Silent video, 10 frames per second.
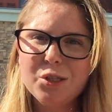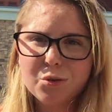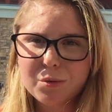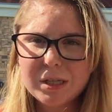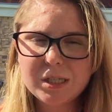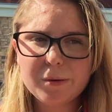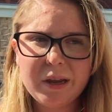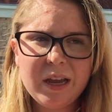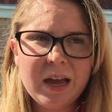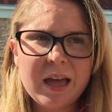She was really
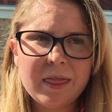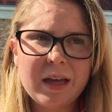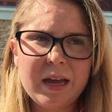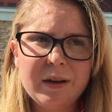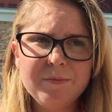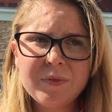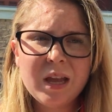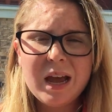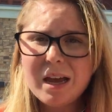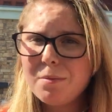sweet. And then
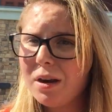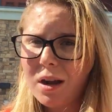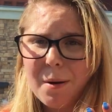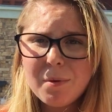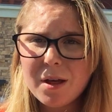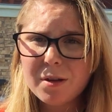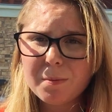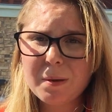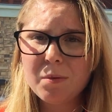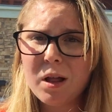I'd met a couple
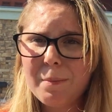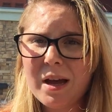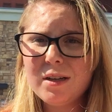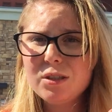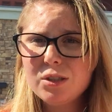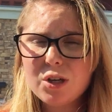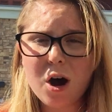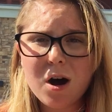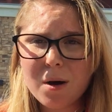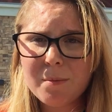other people. I met
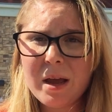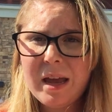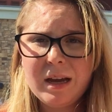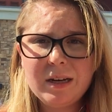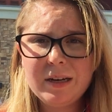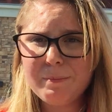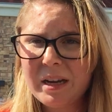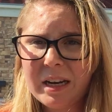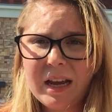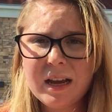Dom and
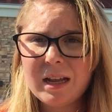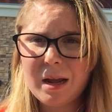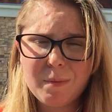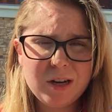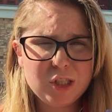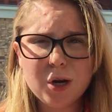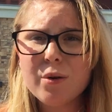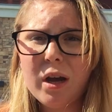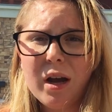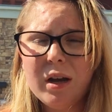Big Nick, and I met
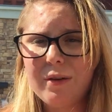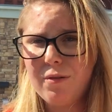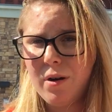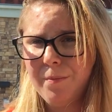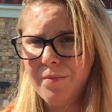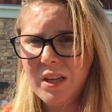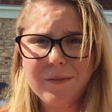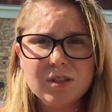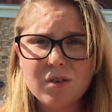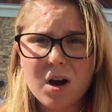Jonah from
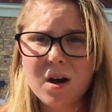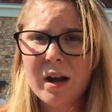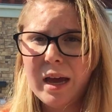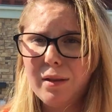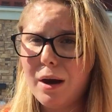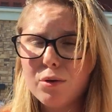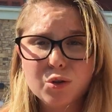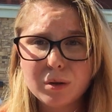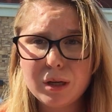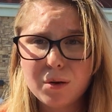David's vlog, and that
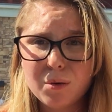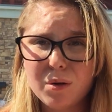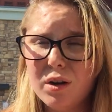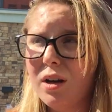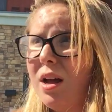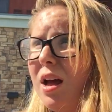was really cool.